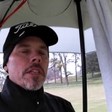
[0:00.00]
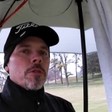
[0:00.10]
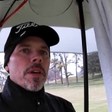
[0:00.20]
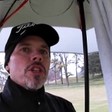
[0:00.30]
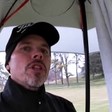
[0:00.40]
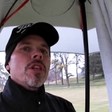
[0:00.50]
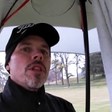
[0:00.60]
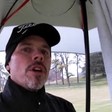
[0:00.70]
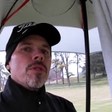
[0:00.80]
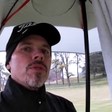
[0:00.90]
especially
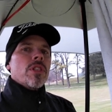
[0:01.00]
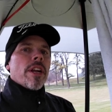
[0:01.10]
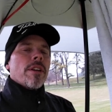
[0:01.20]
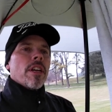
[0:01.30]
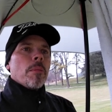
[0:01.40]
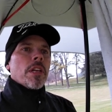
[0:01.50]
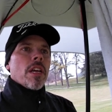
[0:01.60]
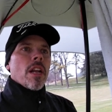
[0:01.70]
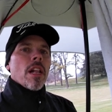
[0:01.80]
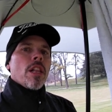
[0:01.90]
those that are coming
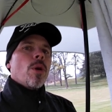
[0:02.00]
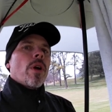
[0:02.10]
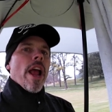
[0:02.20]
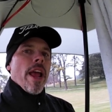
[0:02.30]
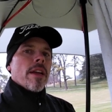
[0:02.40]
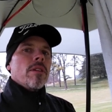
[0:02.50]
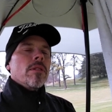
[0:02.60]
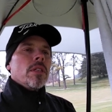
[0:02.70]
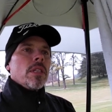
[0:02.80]
in at a lower angle.